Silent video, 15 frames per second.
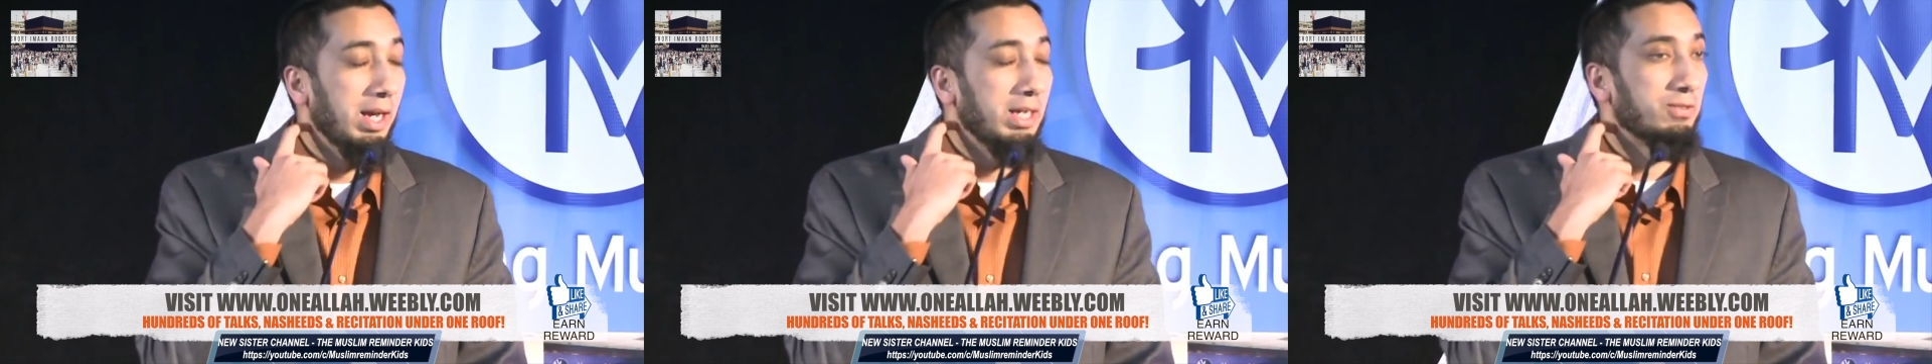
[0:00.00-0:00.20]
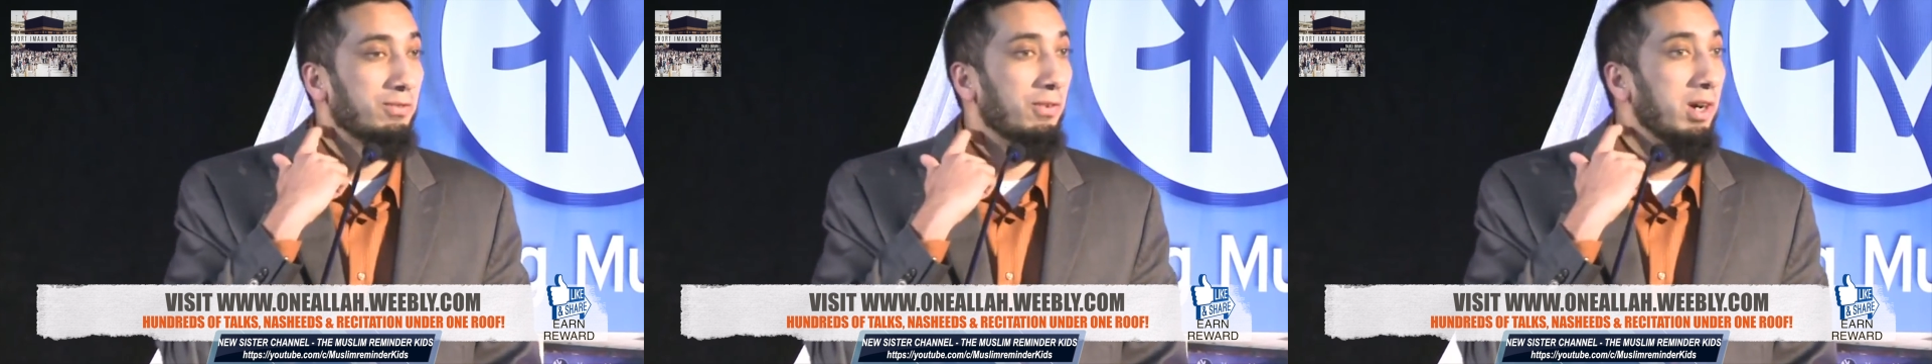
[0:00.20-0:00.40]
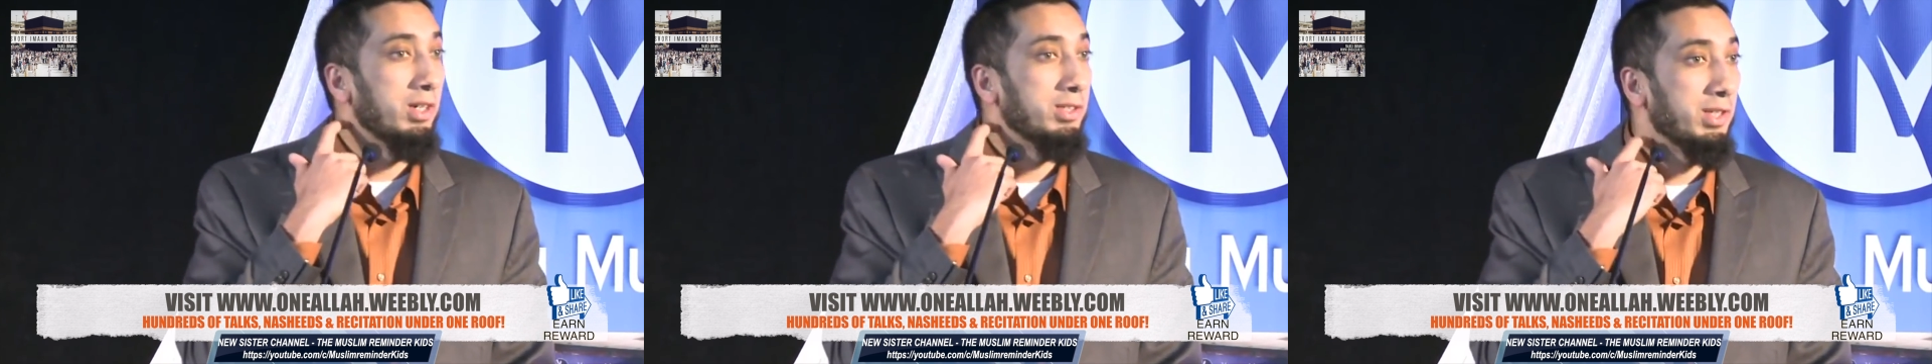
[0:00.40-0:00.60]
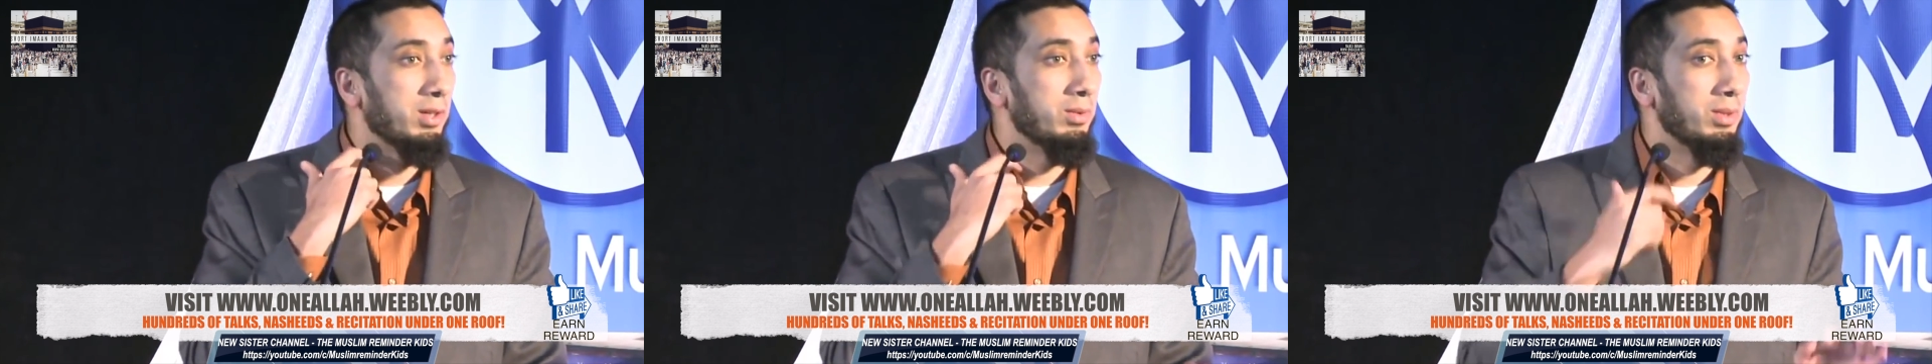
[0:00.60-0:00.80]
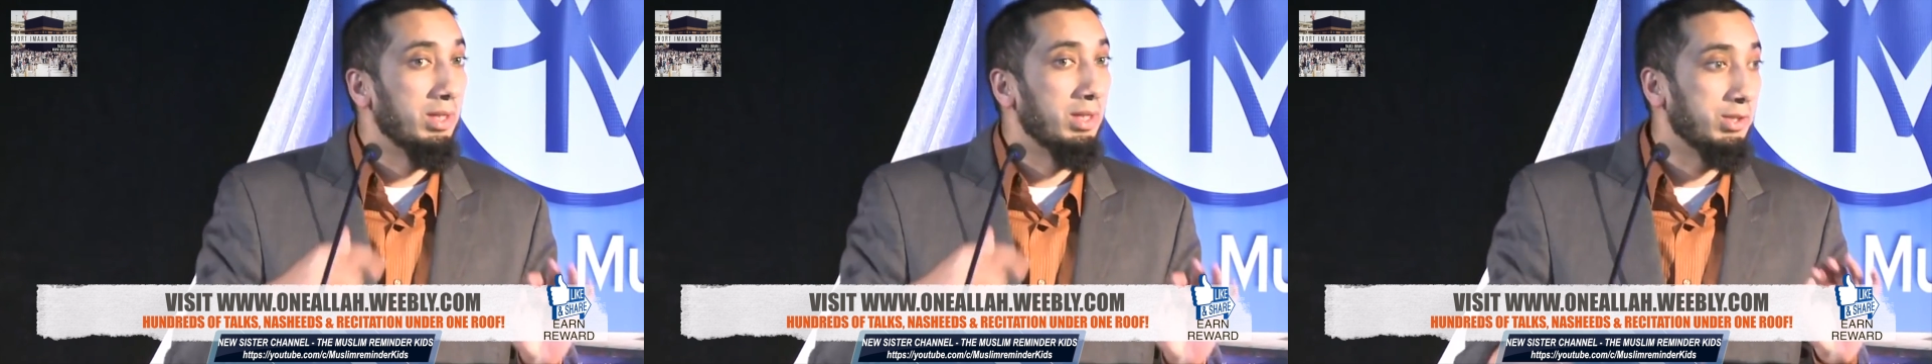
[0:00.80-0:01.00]
As far
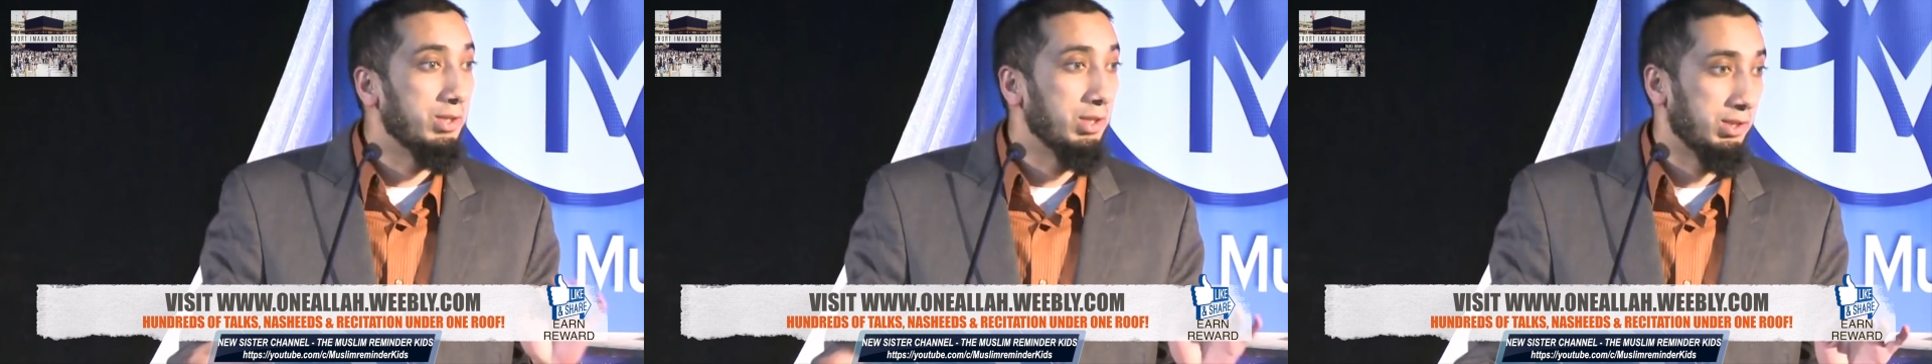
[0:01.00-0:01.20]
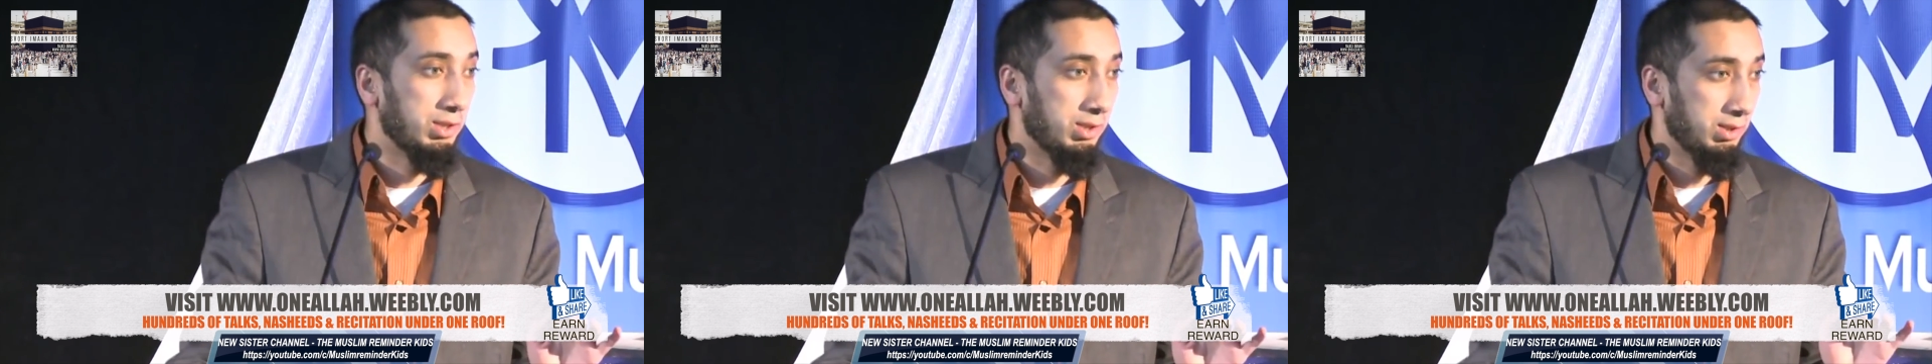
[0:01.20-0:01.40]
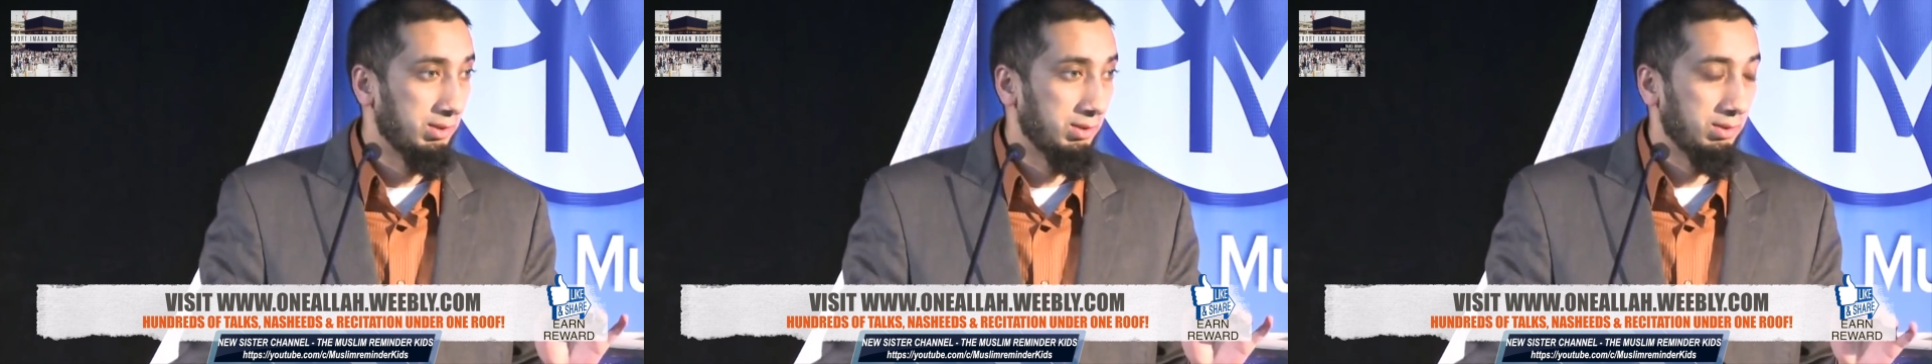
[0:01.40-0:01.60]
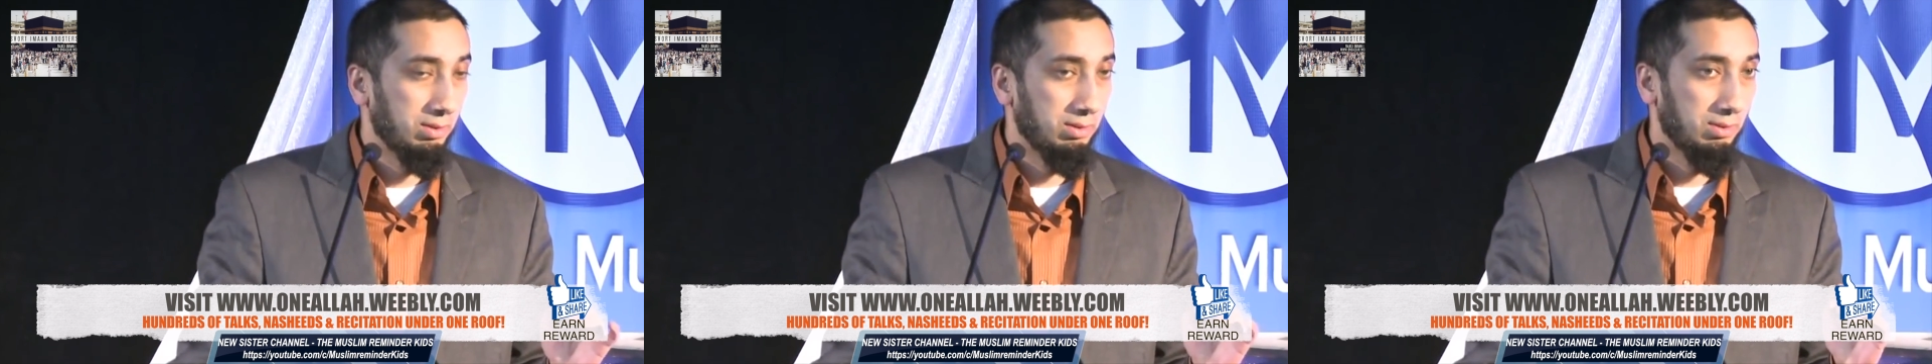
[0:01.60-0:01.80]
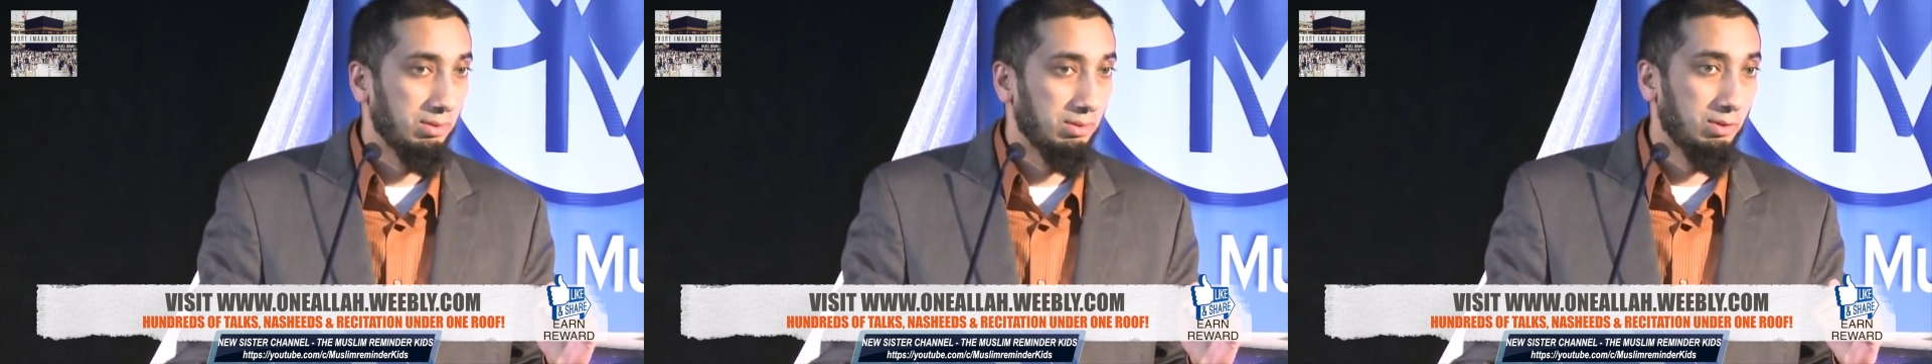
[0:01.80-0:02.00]
as our
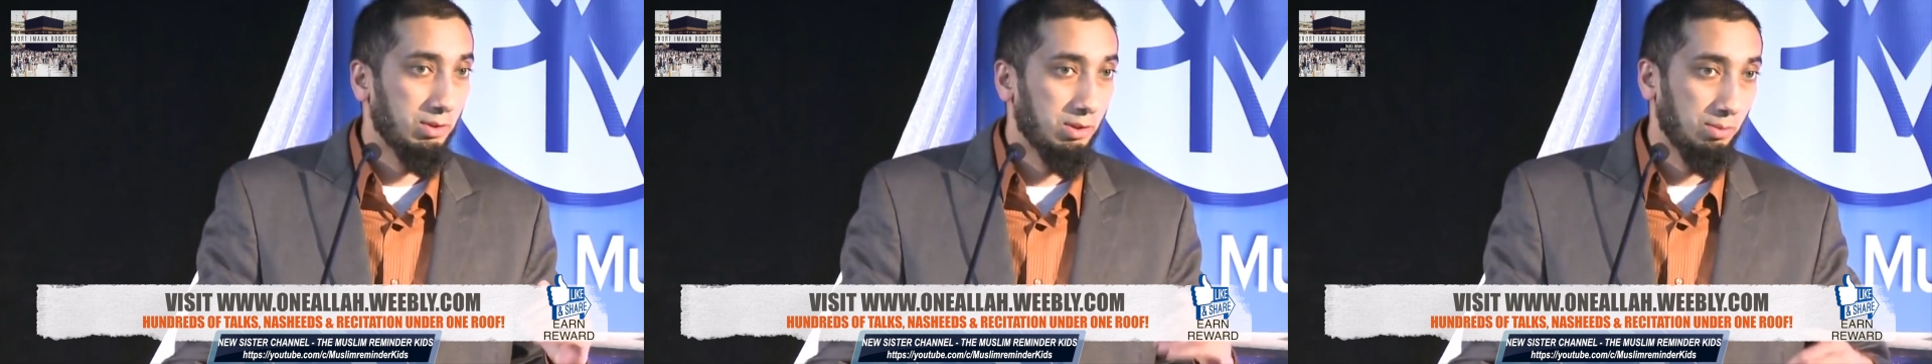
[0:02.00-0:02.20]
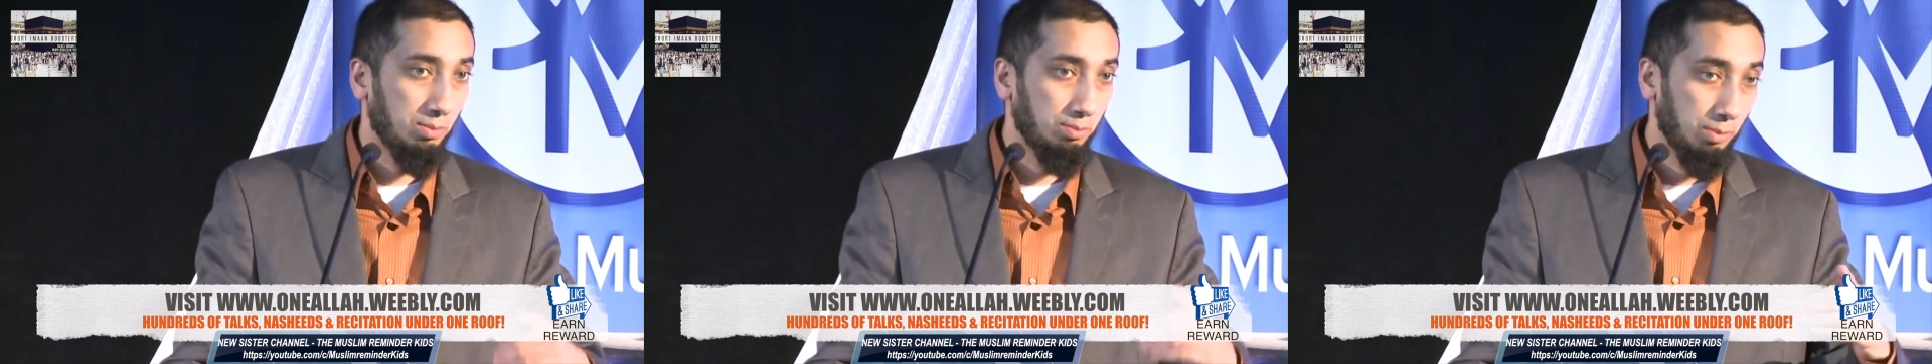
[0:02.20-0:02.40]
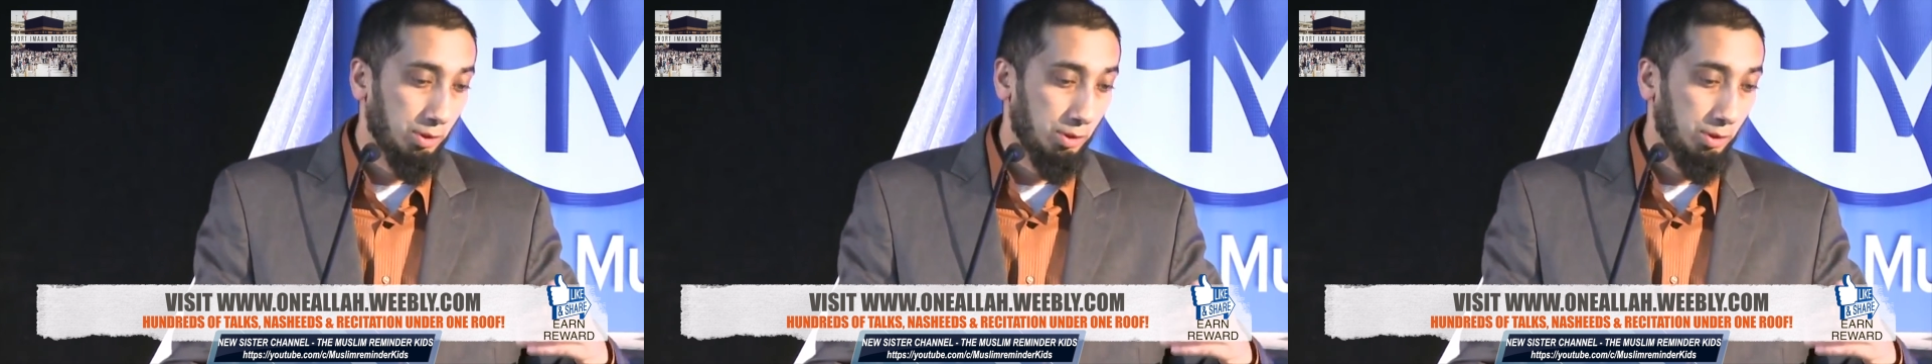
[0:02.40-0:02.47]
religious